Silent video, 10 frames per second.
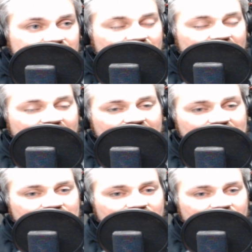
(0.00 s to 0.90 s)

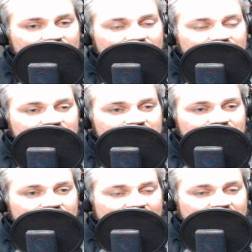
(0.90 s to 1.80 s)
And that
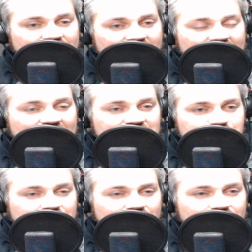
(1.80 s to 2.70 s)

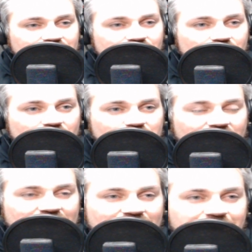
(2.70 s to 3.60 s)
aspect of it too, I'm
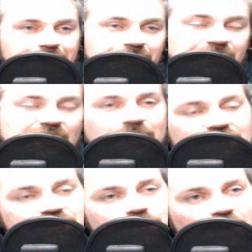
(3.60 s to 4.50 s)
like, I mean,
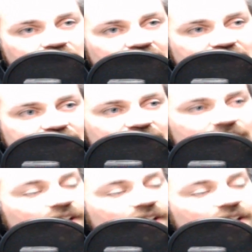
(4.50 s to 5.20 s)
it's 2018,